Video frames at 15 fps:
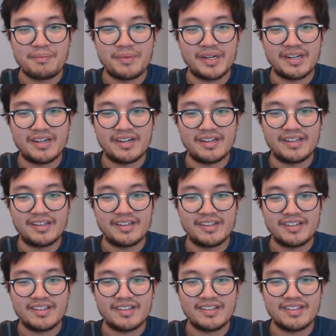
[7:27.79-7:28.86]
but
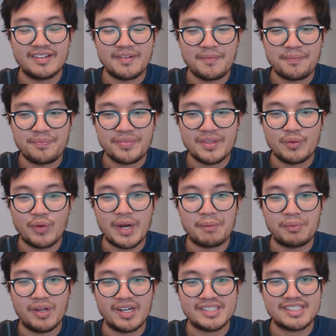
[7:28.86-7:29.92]

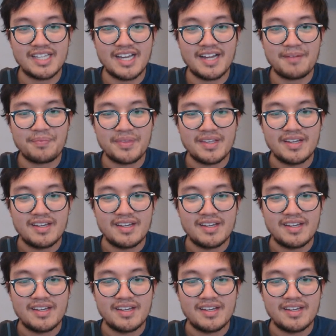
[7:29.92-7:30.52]
white blocks that.